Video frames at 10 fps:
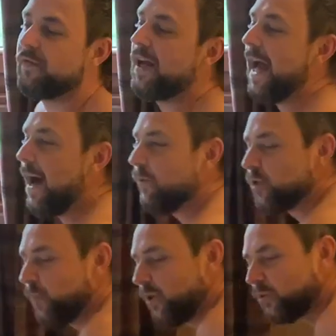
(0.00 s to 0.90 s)
like how
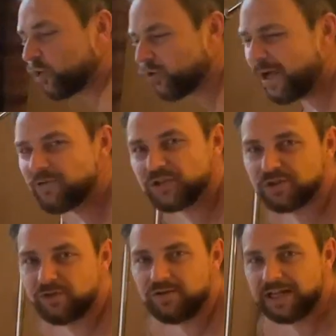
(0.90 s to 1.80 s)
to put your trousers
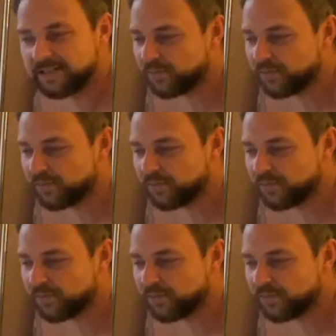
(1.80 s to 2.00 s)
on as a